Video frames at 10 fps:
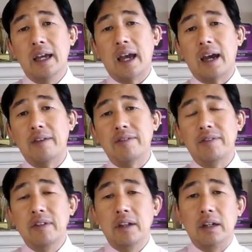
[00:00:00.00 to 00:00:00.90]
have
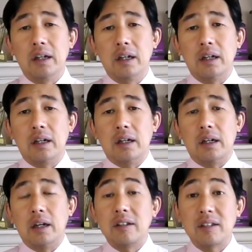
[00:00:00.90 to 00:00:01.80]

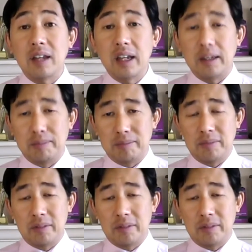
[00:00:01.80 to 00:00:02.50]
a team